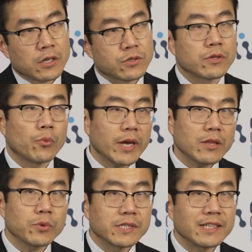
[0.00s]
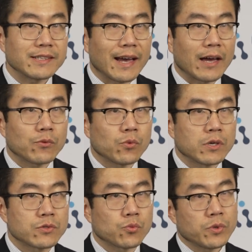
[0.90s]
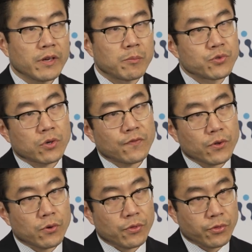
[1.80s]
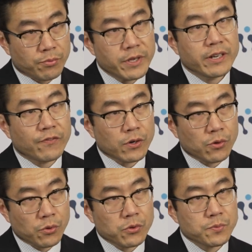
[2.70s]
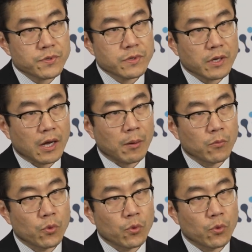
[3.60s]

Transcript: So the way that we did that was we observed there were three different groups um,